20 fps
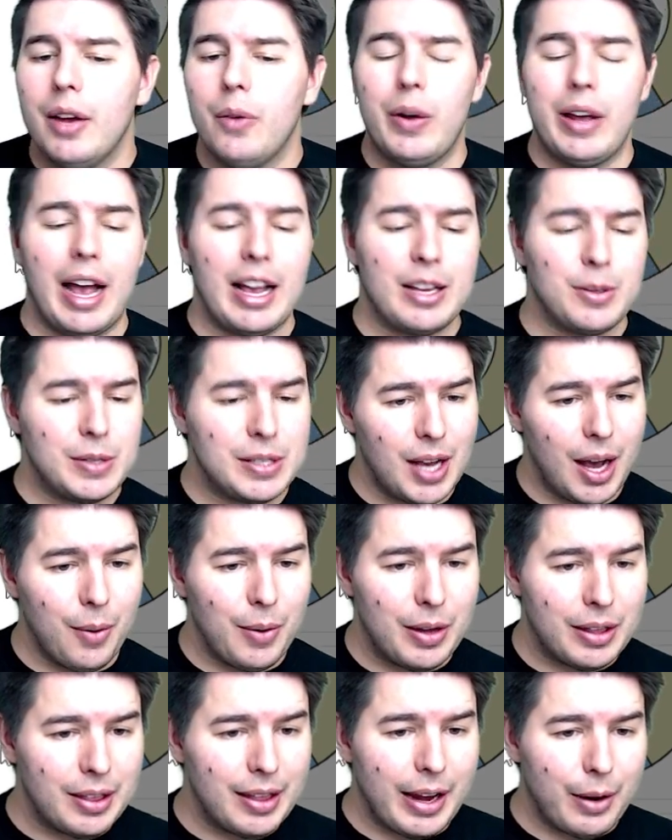as we saw
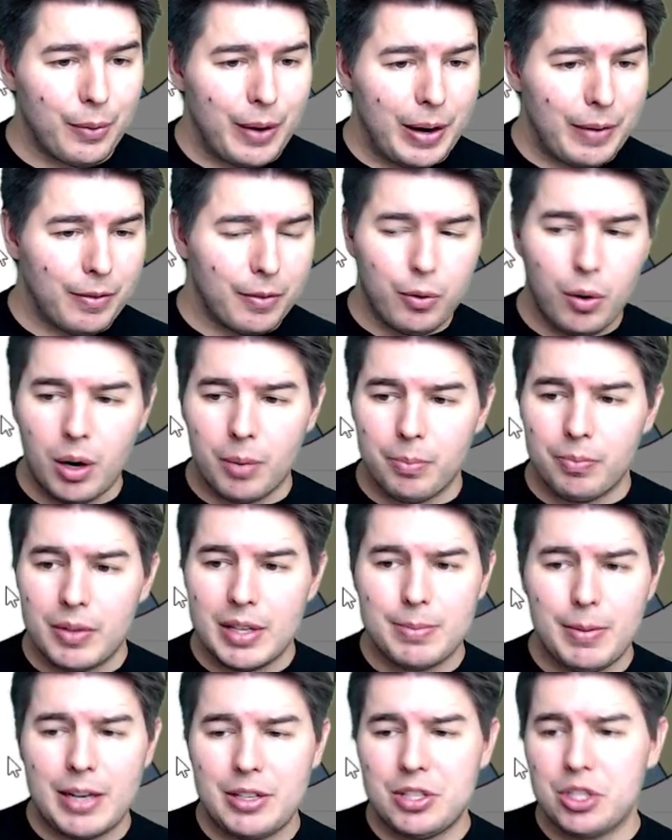with like Ravenform,
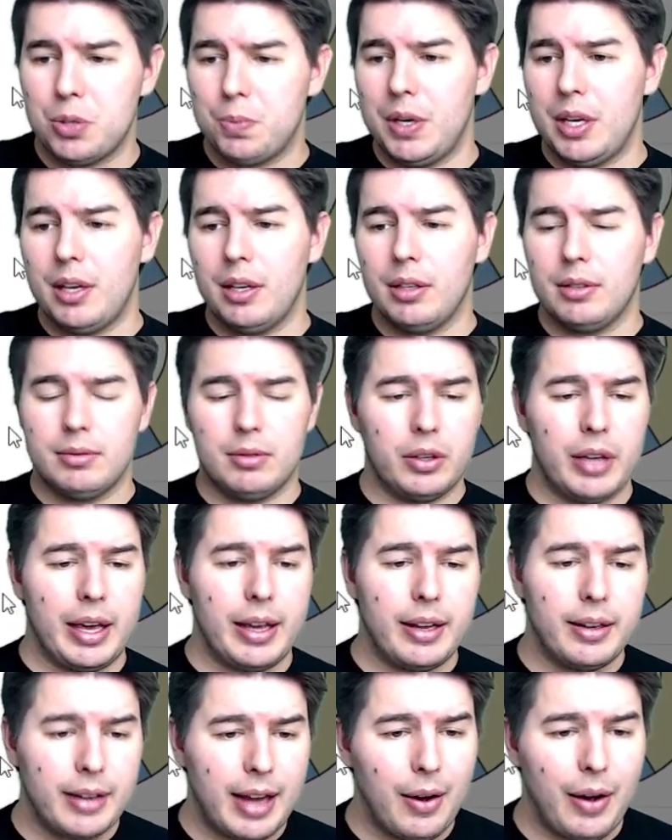this might just be,
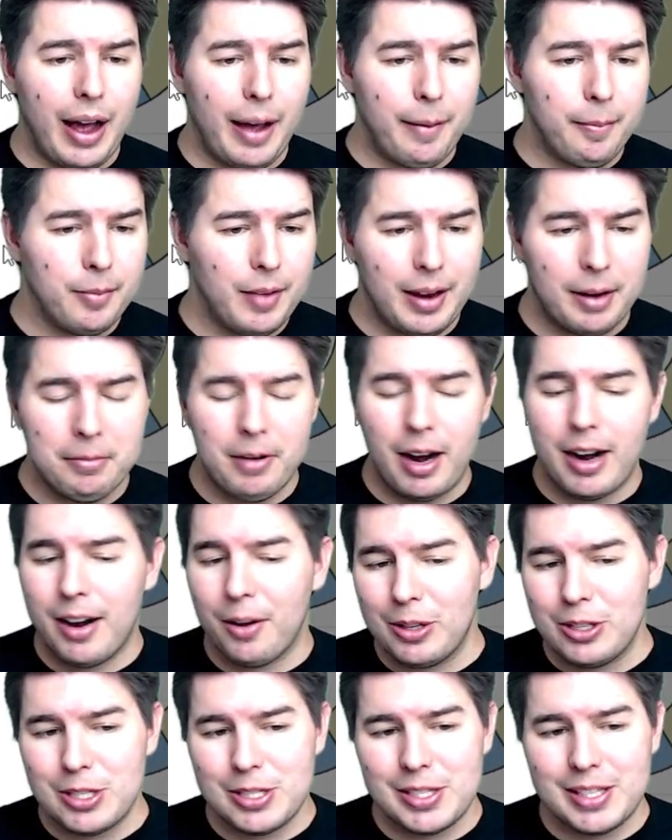okay, now I'm not
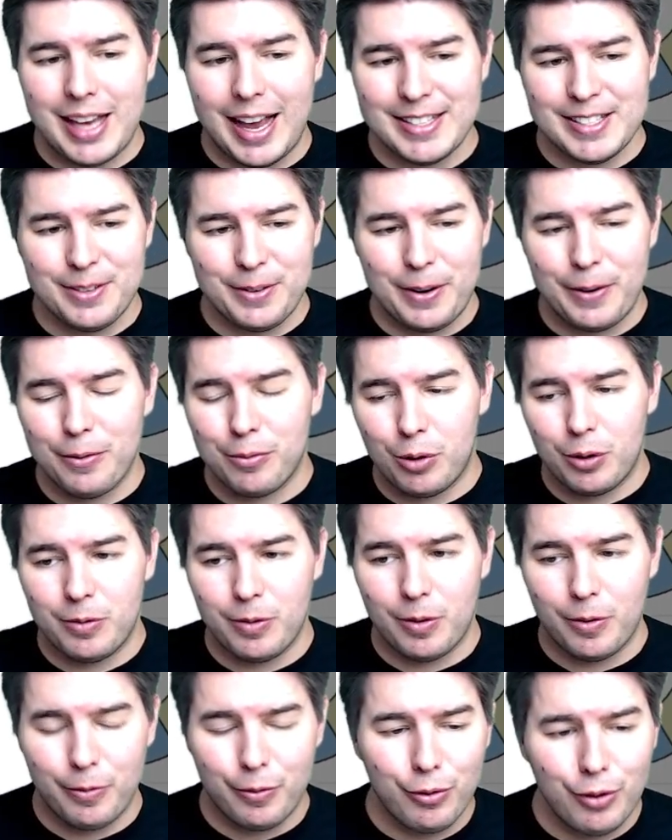only just casting Ravenform
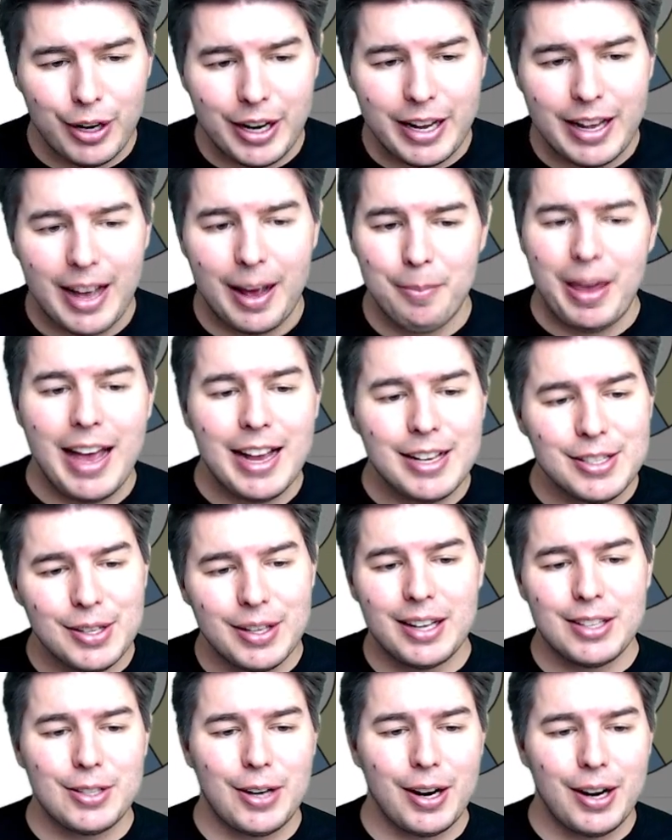for free, I'm
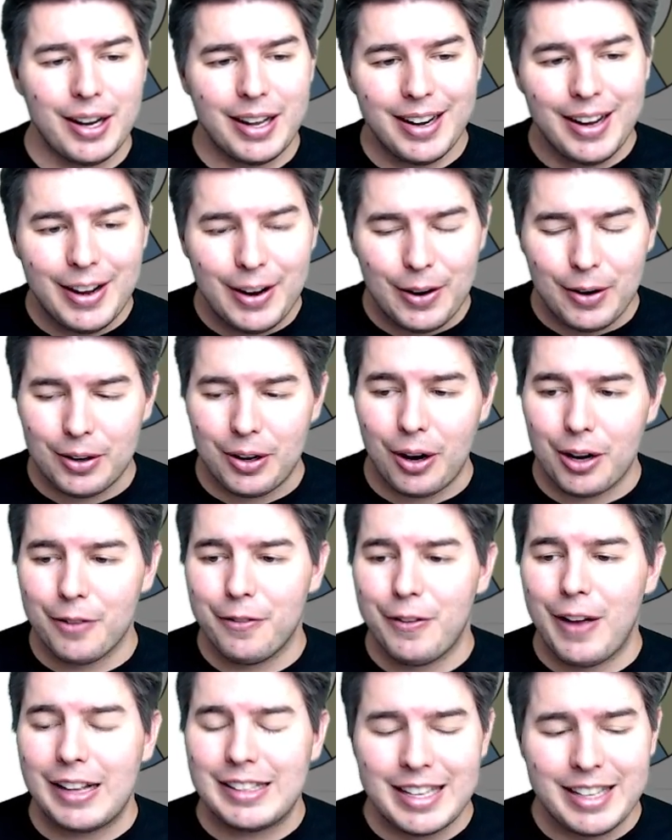exiling a target or
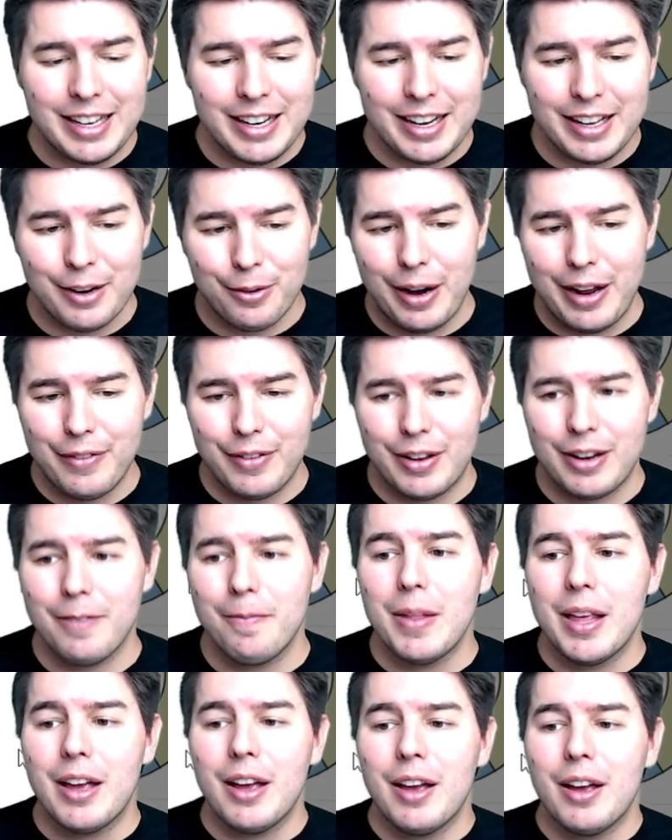artifact and getting a Raven
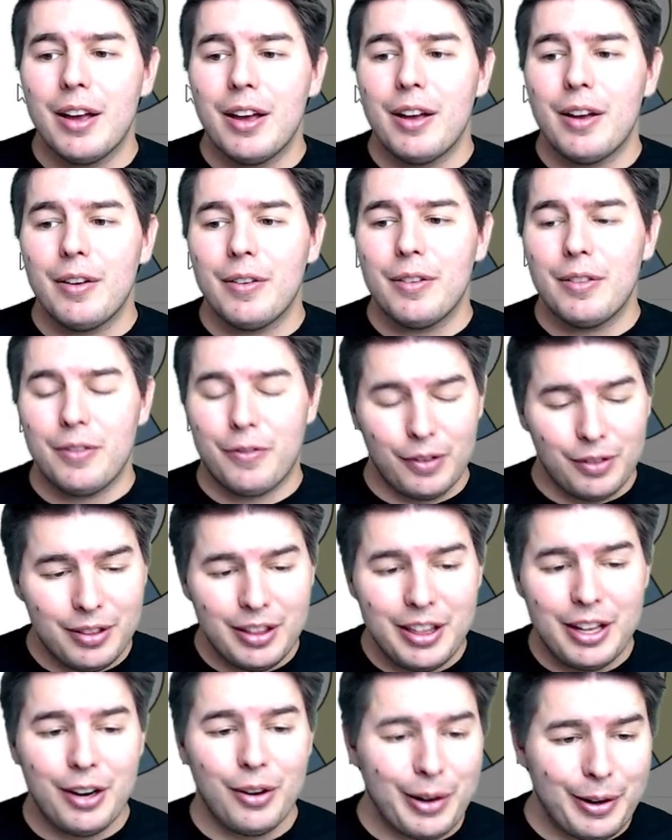for
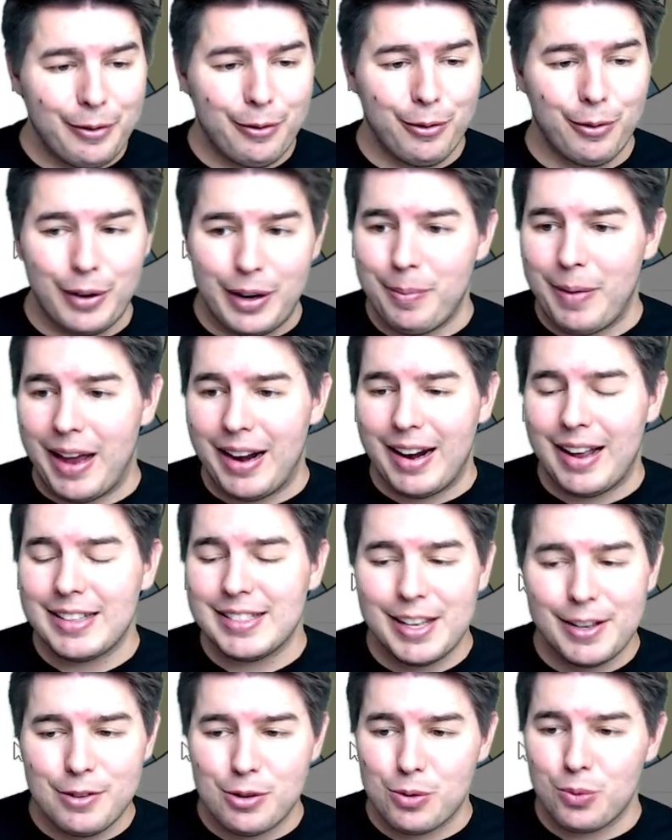literally free mana
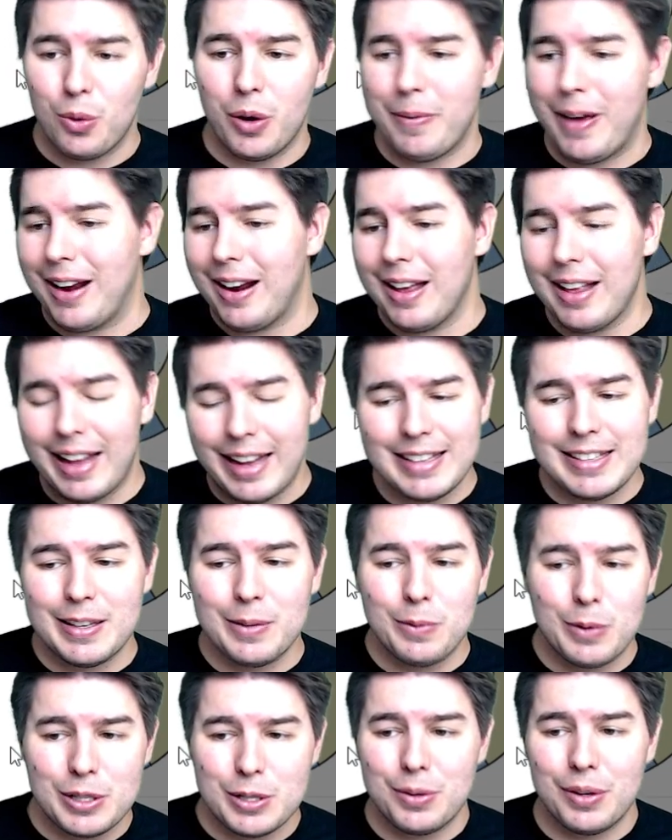instead of just 1 mana,
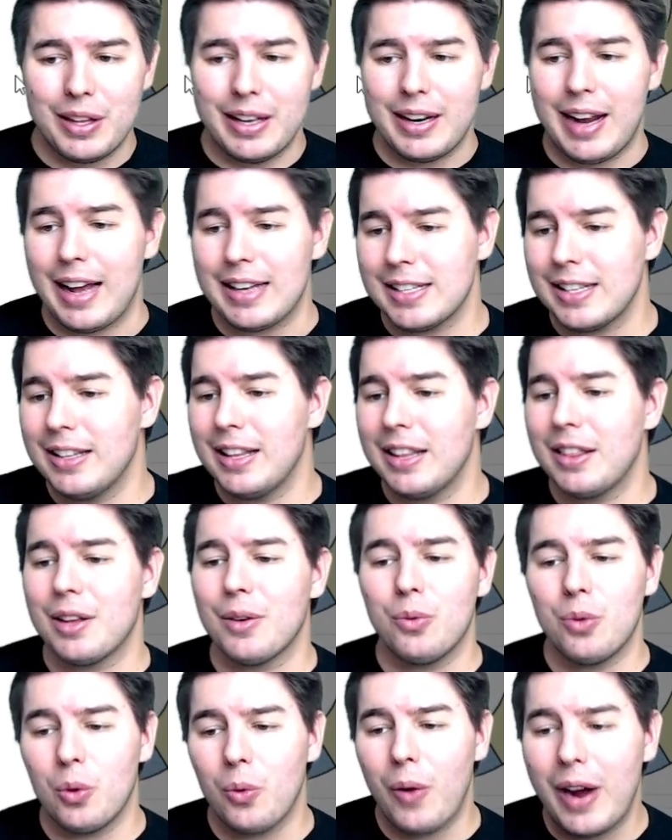which is really nice. And then
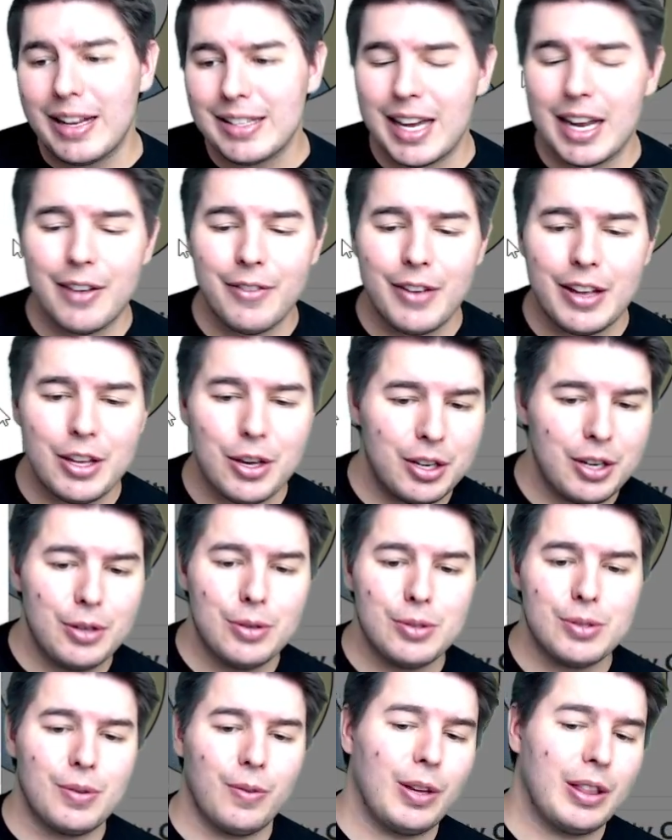the white side of it, you can
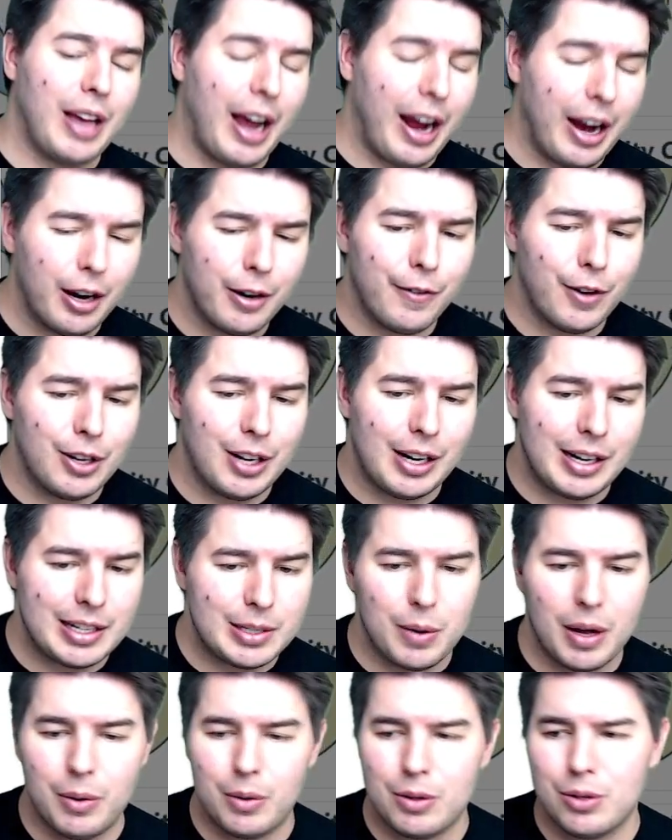use with Iron Verdict as
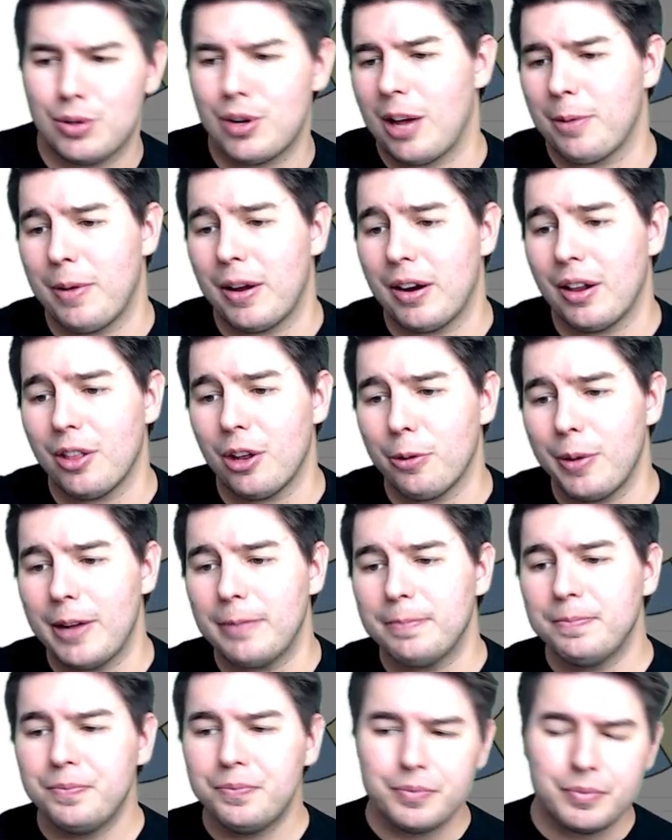well, which we'll talk about in a little
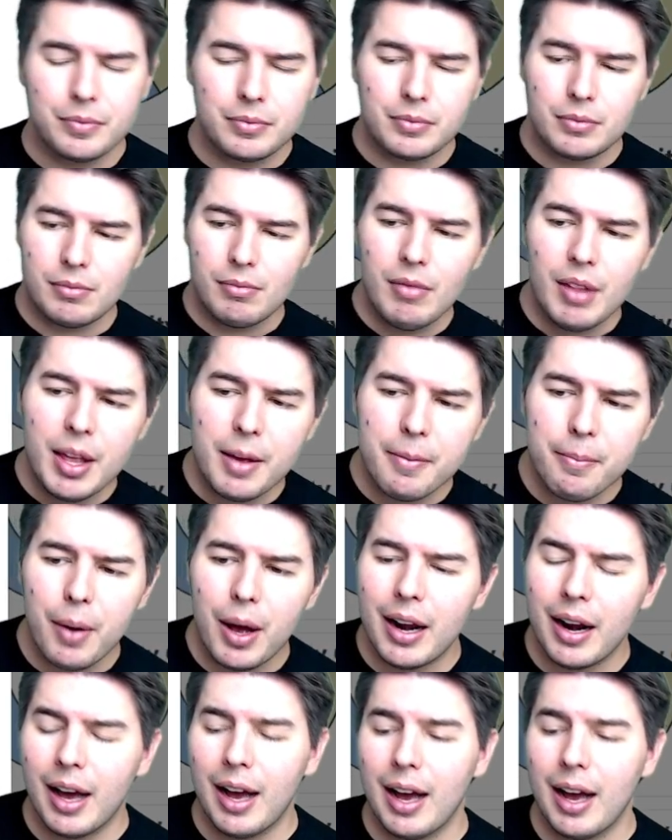bit. But